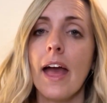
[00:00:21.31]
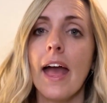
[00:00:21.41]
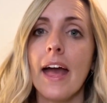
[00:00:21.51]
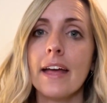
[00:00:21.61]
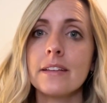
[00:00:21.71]

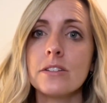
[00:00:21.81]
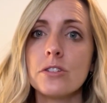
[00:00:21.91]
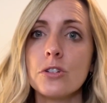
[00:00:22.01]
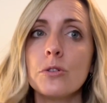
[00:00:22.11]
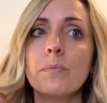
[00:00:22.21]
and
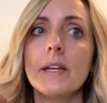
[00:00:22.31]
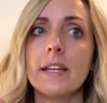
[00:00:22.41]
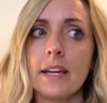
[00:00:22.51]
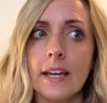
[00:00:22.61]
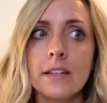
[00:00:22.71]
to
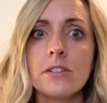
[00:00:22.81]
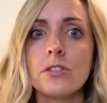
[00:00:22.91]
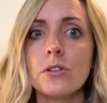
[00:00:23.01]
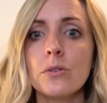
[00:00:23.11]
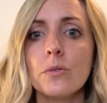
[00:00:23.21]
begin
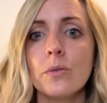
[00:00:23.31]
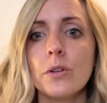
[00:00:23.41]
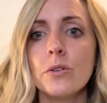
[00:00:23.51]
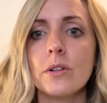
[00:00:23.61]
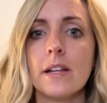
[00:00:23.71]
to
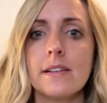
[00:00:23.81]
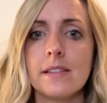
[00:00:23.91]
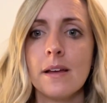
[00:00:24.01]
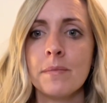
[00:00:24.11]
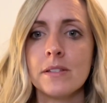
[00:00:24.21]
utilize
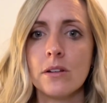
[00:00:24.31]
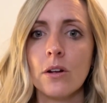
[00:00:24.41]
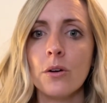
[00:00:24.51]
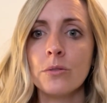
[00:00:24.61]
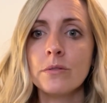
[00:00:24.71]
them as their
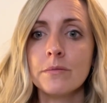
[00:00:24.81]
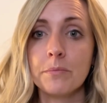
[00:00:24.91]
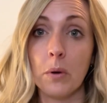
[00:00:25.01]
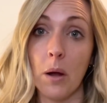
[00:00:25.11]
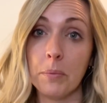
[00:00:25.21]
own
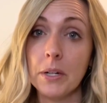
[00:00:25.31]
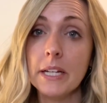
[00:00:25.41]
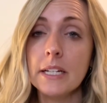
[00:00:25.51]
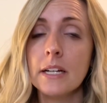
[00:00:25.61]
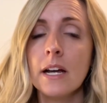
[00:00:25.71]
property,